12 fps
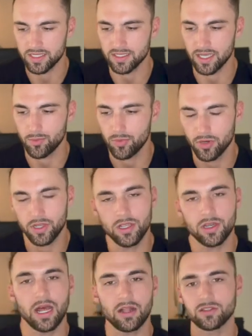like putting
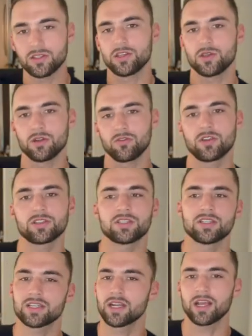good out into the universe and
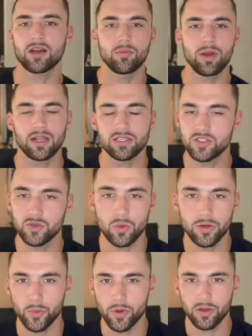it's gonna come back to you
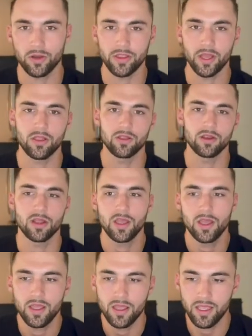one way or the other.
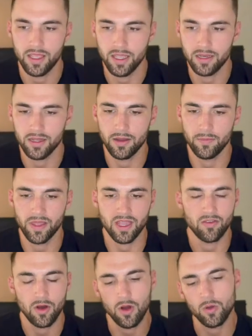And like
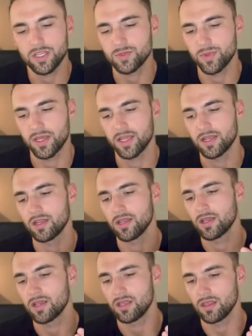I've always been
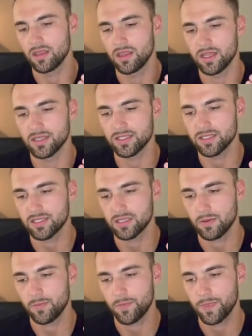this